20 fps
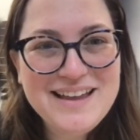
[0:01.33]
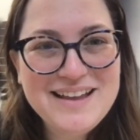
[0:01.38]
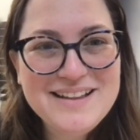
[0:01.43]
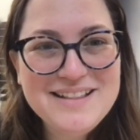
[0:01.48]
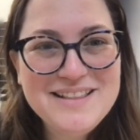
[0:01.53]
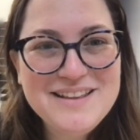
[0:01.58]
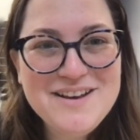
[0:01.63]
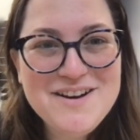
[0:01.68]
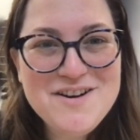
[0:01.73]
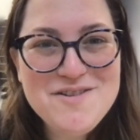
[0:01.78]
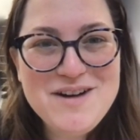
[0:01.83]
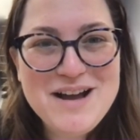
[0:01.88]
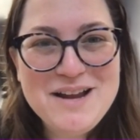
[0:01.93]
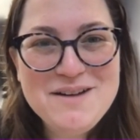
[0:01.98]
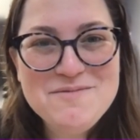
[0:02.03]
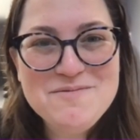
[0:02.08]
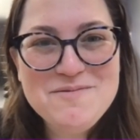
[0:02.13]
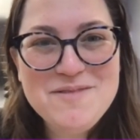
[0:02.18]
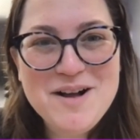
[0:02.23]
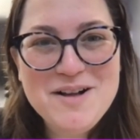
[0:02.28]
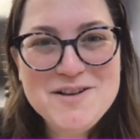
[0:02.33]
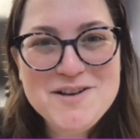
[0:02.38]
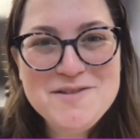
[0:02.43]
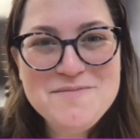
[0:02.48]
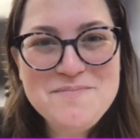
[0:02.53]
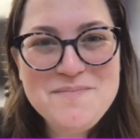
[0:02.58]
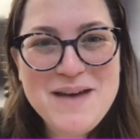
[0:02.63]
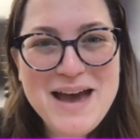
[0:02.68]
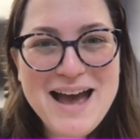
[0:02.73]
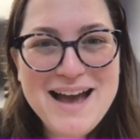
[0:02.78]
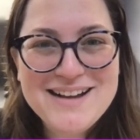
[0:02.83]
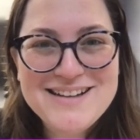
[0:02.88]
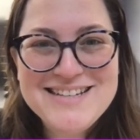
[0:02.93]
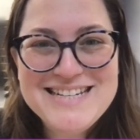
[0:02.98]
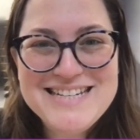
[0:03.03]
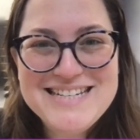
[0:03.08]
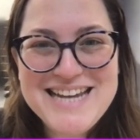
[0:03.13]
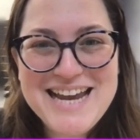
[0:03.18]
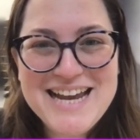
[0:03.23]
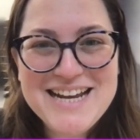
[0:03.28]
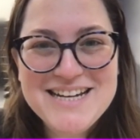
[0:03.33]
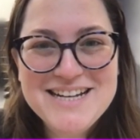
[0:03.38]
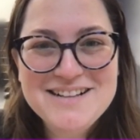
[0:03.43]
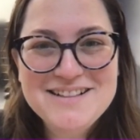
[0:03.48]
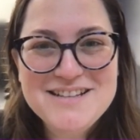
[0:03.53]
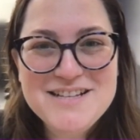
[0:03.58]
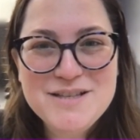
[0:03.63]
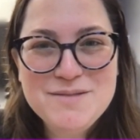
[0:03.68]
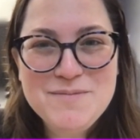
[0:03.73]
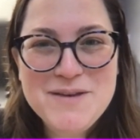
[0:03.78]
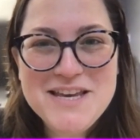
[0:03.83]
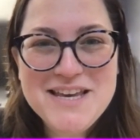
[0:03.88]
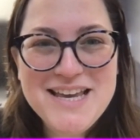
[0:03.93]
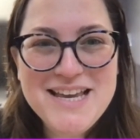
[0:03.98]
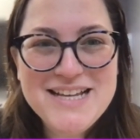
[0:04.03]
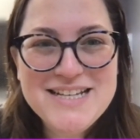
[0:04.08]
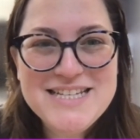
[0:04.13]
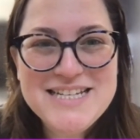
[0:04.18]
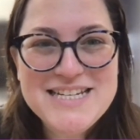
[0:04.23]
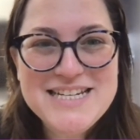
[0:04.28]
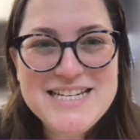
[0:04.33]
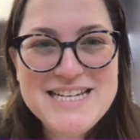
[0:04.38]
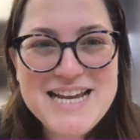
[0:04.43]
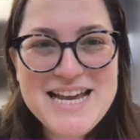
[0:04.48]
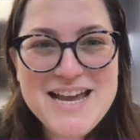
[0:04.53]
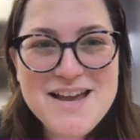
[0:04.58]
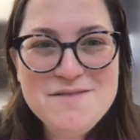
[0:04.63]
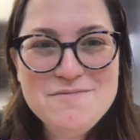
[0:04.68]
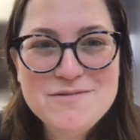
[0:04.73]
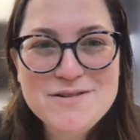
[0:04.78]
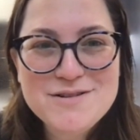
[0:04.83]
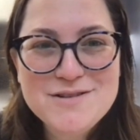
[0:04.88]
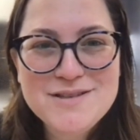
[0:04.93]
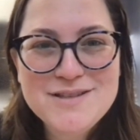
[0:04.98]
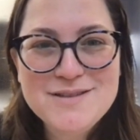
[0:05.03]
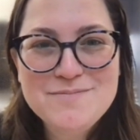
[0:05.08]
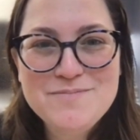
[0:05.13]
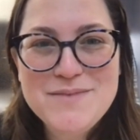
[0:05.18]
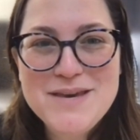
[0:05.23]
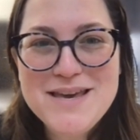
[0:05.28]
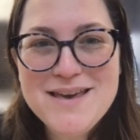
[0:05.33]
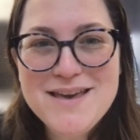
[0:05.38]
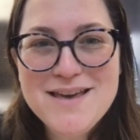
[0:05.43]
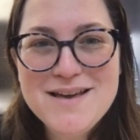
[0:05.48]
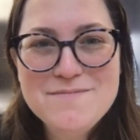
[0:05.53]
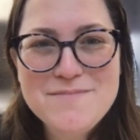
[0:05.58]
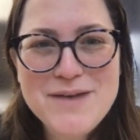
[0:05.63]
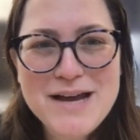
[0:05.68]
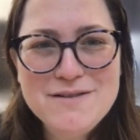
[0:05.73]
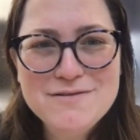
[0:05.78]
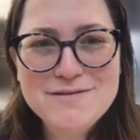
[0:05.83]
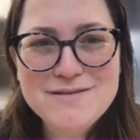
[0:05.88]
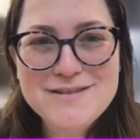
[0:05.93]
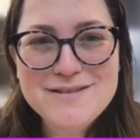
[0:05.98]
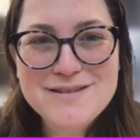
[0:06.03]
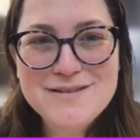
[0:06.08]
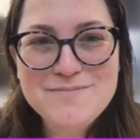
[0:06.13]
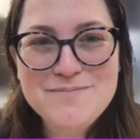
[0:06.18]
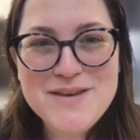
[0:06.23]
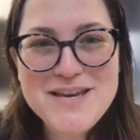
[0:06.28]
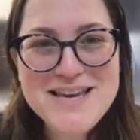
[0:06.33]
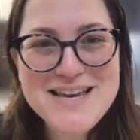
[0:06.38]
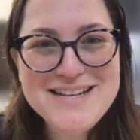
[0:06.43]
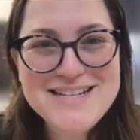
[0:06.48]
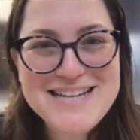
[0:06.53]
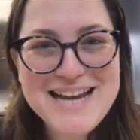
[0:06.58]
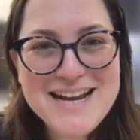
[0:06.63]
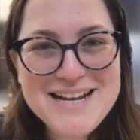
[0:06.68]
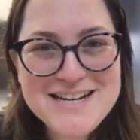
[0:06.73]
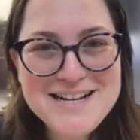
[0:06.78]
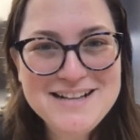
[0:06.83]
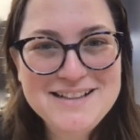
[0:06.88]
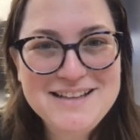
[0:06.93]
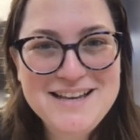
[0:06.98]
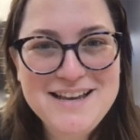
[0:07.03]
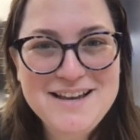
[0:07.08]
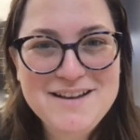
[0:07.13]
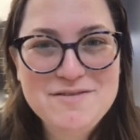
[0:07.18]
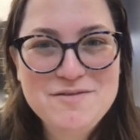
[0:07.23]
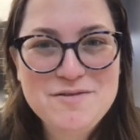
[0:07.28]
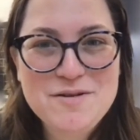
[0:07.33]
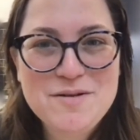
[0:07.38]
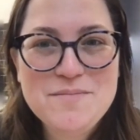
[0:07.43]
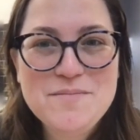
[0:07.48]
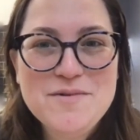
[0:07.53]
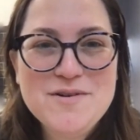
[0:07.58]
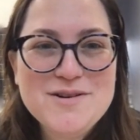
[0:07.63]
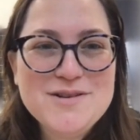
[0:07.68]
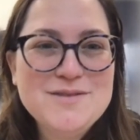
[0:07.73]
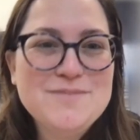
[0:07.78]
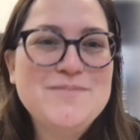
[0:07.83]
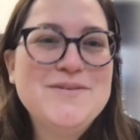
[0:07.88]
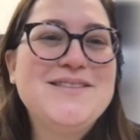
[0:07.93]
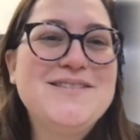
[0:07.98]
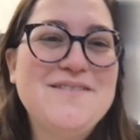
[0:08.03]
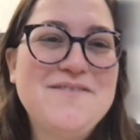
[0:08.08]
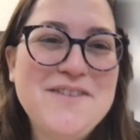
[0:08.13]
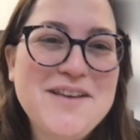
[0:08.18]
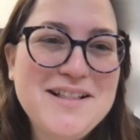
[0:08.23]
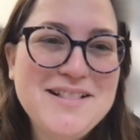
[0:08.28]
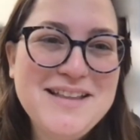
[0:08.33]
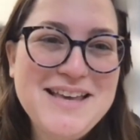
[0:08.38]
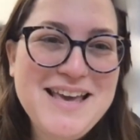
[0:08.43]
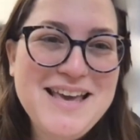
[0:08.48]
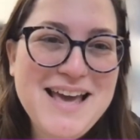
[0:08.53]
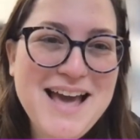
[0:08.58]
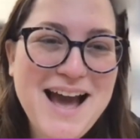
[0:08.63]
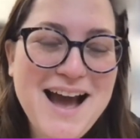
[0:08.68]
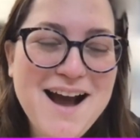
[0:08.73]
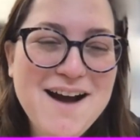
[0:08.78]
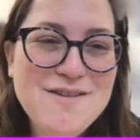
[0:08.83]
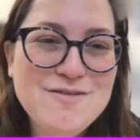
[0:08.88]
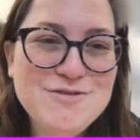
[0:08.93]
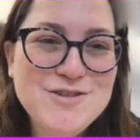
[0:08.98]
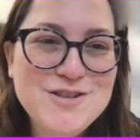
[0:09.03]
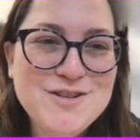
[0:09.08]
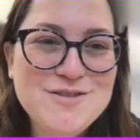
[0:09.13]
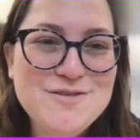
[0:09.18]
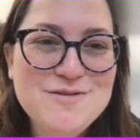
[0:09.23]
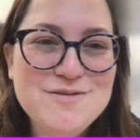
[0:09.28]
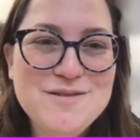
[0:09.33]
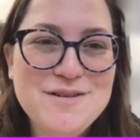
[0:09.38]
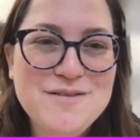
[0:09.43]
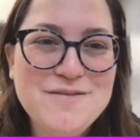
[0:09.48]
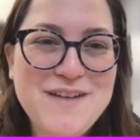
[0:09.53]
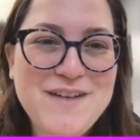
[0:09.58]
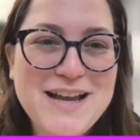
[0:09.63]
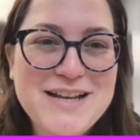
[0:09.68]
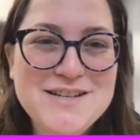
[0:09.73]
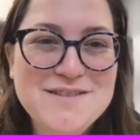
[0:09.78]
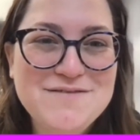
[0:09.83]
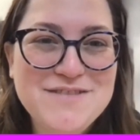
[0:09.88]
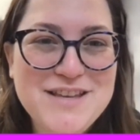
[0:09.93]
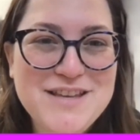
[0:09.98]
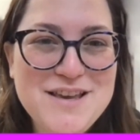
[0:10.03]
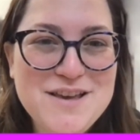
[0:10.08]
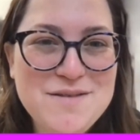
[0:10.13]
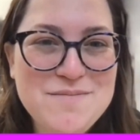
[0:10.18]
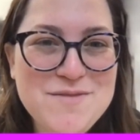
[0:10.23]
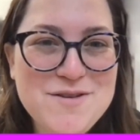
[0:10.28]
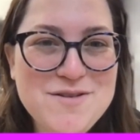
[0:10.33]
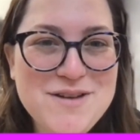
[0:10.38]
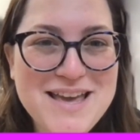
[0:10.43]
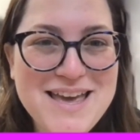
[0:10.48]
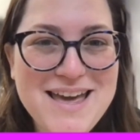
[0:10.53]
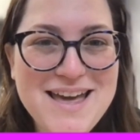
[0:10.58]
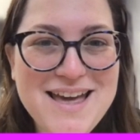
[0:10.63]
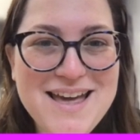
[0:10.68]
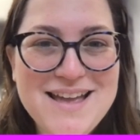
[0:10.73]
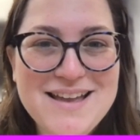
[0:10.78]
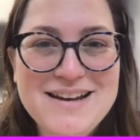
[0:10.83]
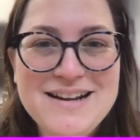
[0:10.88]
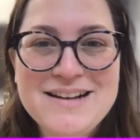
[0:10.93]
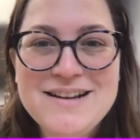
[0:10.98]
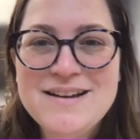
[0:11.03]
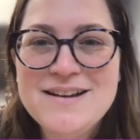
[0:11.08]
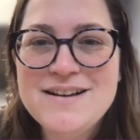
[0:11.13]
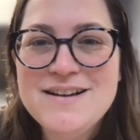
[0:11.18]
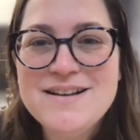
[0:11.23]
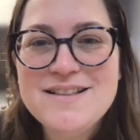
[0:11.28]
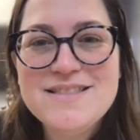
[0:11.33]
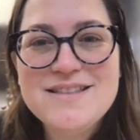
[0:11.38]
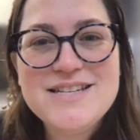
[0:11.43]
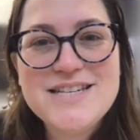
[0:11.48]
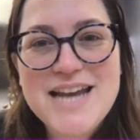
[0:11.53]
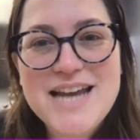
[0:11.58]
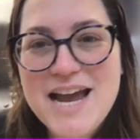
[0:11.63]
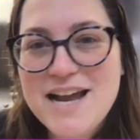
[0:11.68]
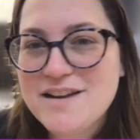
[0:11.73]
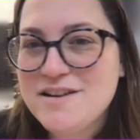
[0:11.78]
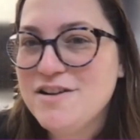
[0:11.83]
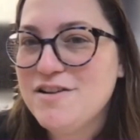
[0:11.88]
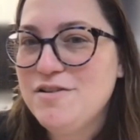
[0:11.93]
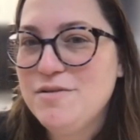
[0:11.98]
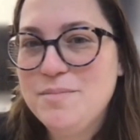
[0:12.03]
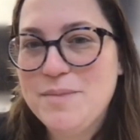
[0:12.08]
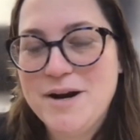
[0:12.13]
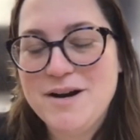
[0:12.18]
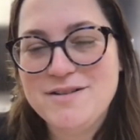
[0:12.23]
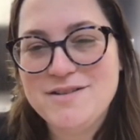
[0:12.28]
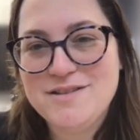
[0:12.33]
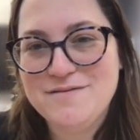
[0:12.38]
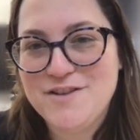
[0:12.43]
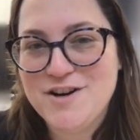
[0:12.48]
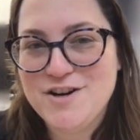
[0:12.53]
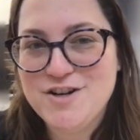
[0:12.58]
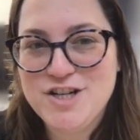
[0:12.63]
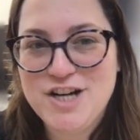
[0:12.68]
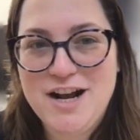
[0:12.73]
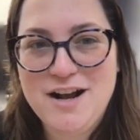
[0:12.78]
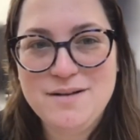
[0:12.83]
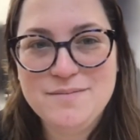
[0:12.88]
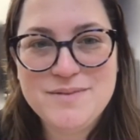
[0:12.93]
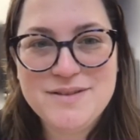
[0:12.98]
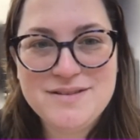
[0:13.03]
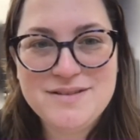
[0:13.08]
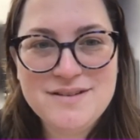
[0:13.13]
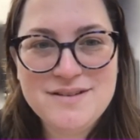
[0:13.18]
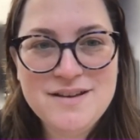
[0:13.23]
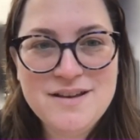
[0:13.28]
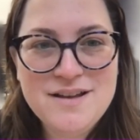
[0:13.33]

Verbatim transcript: Hello and welcome back to Technically Speaking. Today we're speaking about speaking technically, or more specifically, how to effectively communicate the technical parts of our jobs.